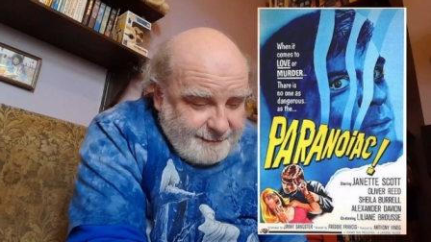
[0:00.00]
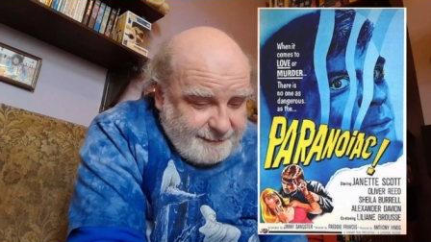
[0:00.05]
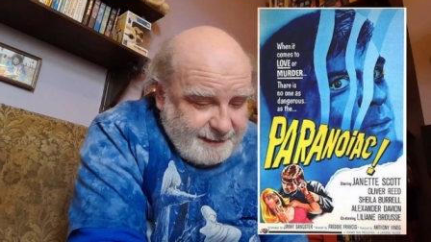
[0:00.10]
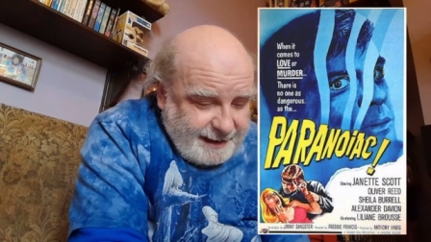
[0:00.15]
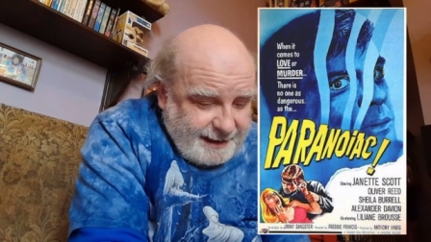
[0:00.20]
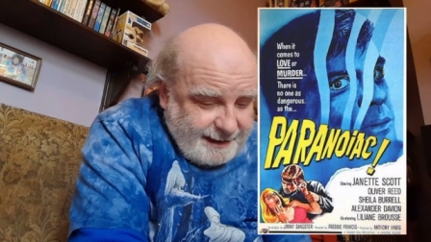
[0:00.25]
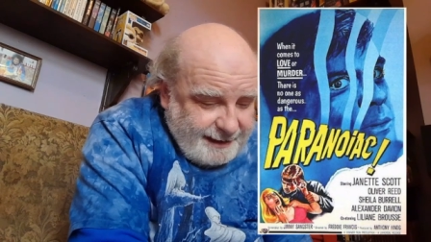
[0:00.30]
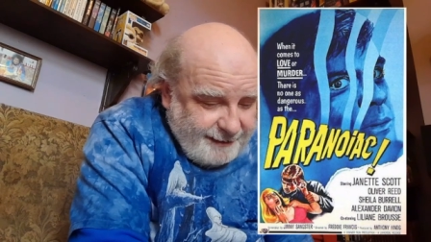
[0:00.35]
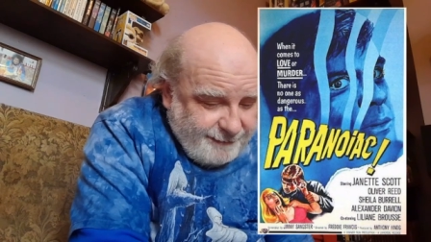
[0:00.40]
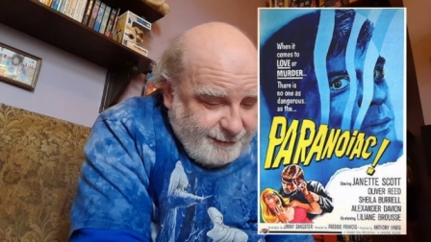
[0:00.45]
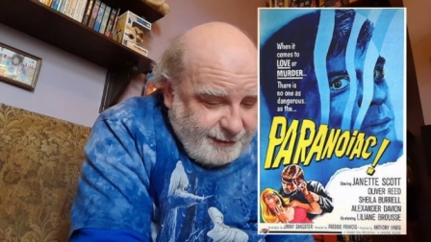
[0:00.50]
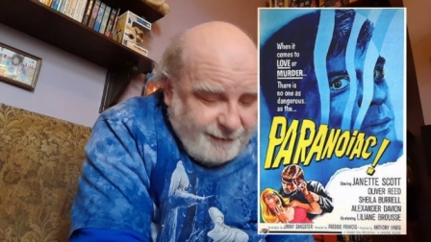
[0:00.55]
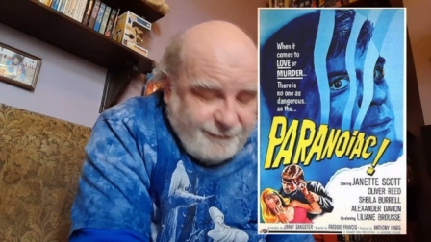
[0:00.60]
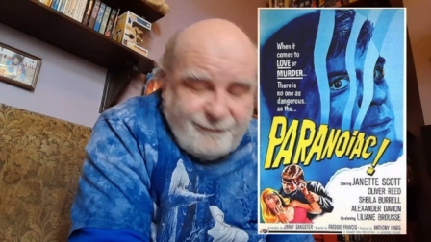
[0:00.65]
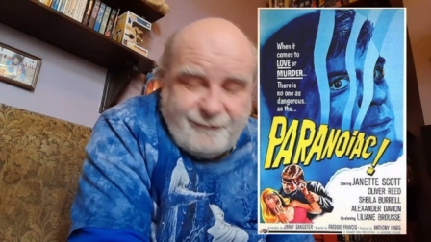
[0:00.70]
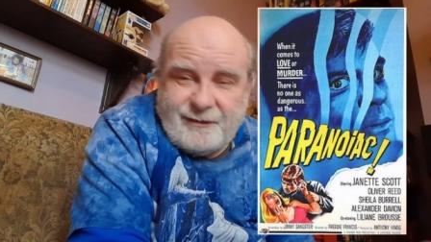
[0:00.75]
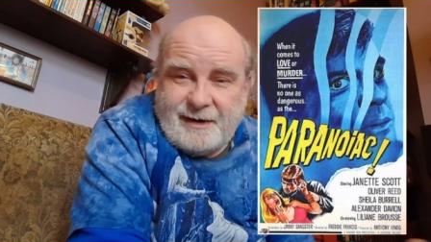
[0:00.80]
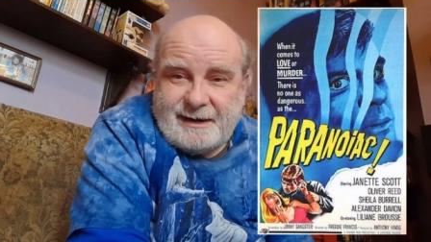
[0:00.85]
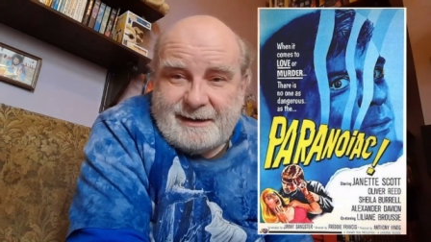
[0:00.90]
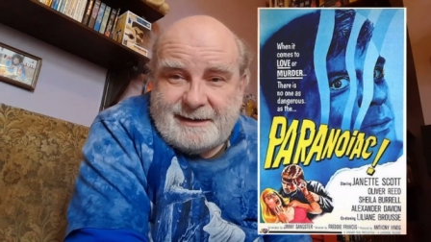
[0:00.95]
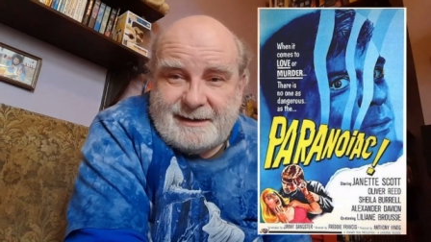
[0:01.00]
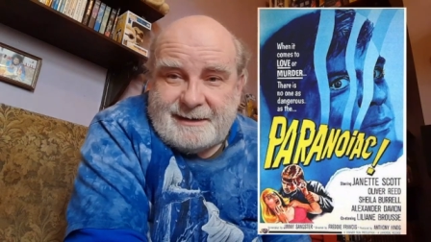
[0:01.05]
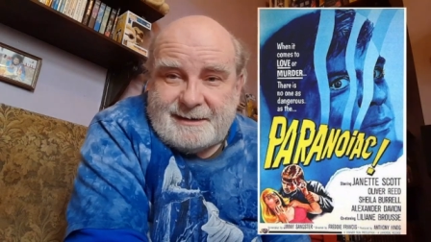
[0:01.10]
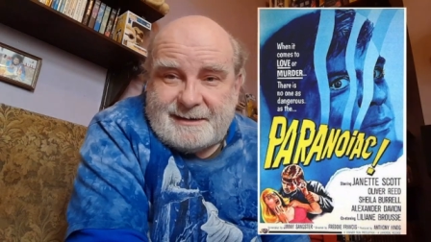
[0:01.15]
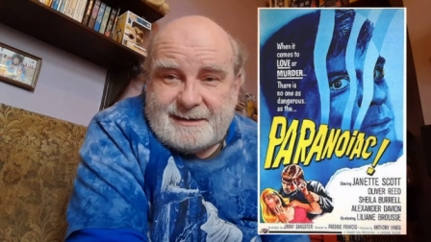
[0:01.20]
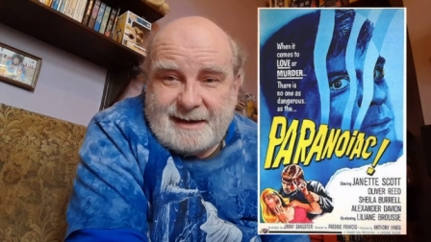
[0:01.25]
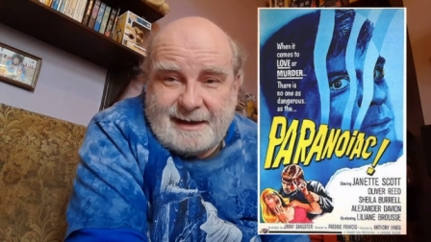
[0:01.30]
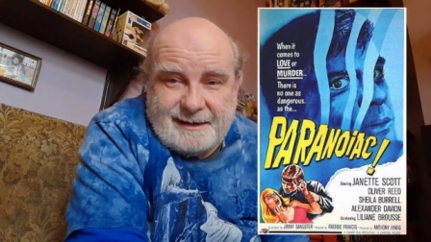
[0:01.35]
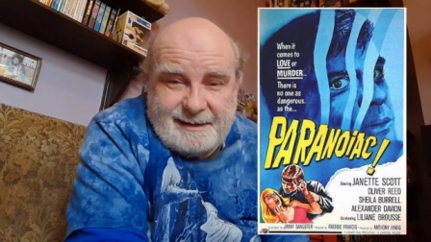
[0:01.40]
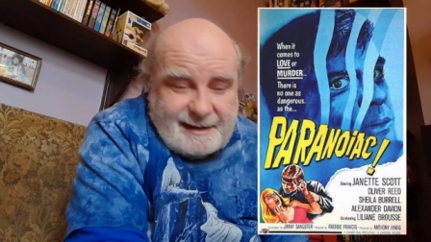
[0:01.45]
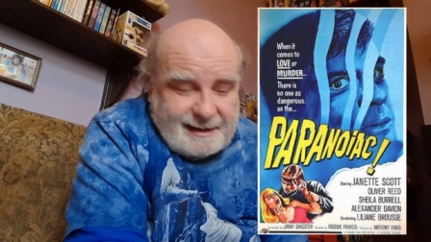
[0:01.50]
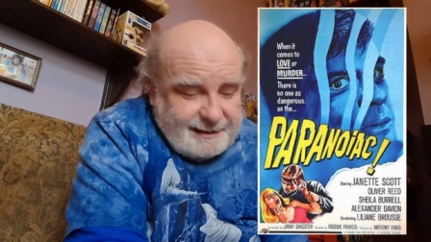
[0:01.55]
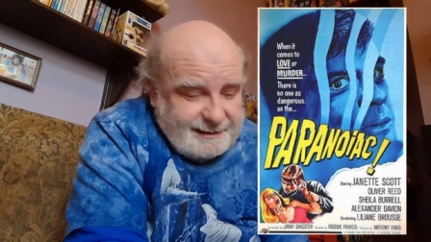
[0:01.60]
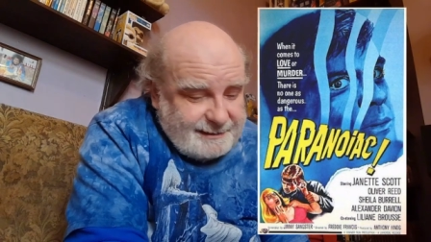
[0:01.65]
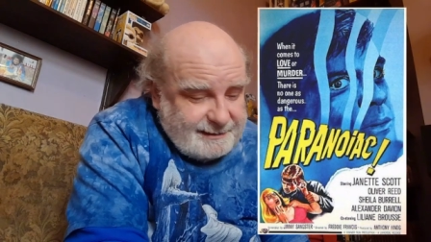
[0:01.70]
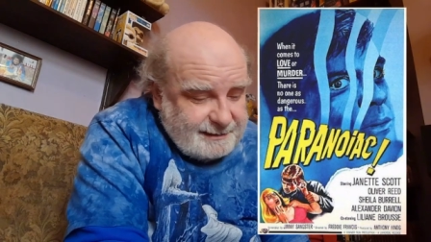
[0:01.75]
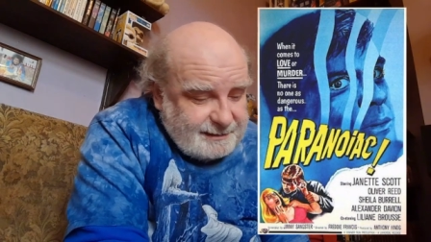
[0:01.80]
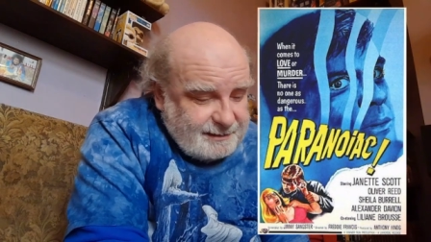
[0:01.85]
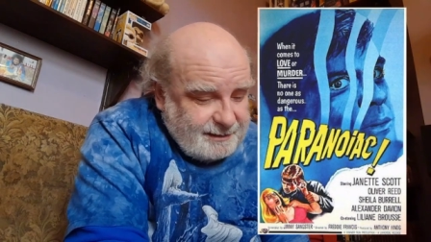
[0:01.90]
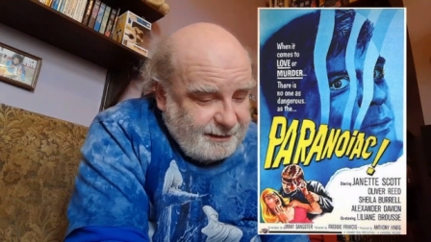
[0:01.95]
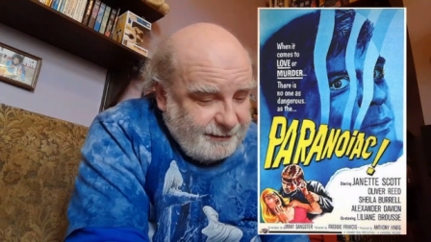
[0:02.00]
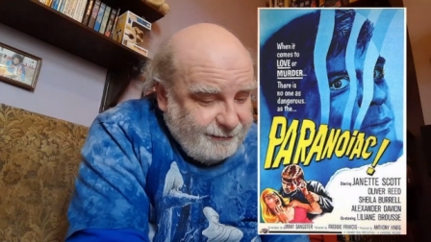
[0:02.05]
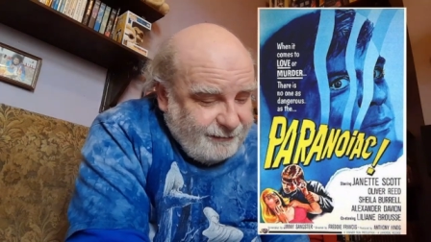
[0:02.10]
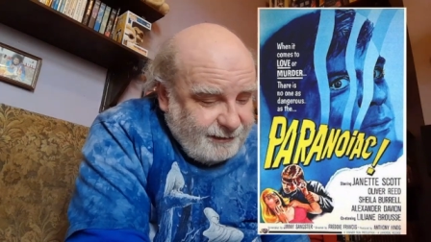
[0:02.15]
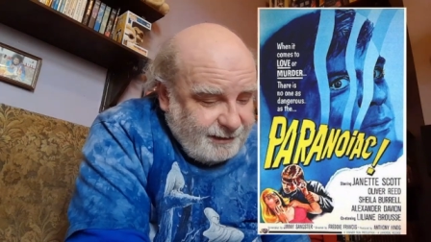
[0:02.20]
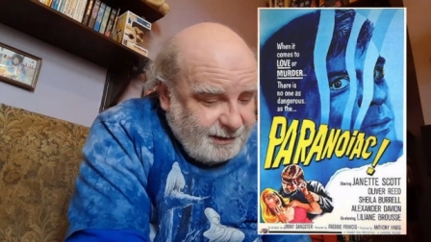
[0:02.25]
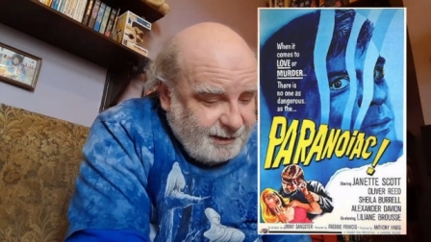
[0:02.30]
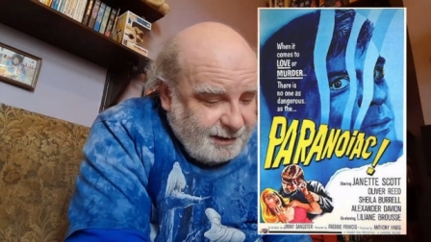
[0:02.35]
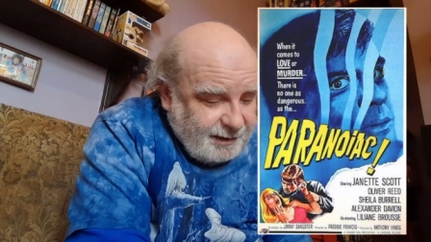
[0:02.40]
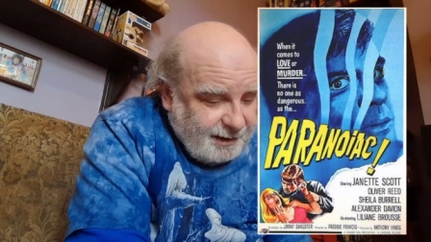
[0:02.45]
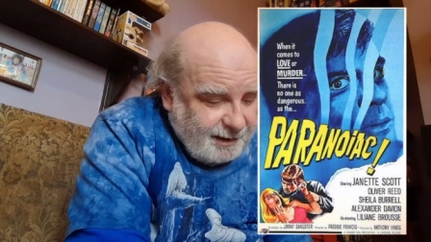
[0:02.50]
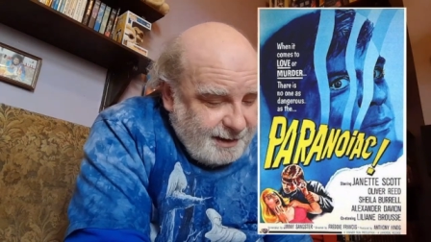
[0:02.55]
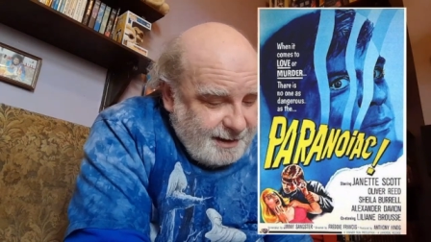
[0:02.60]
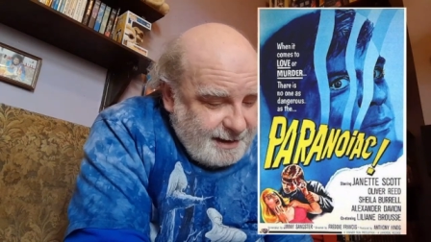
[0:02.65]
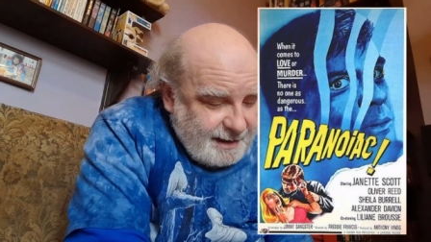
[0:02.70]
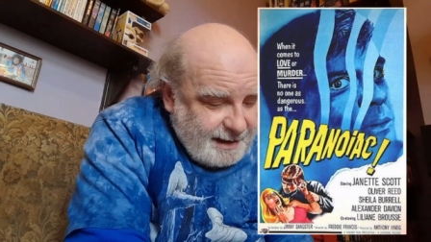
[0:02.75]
The Evil of Frankenstein, 1964.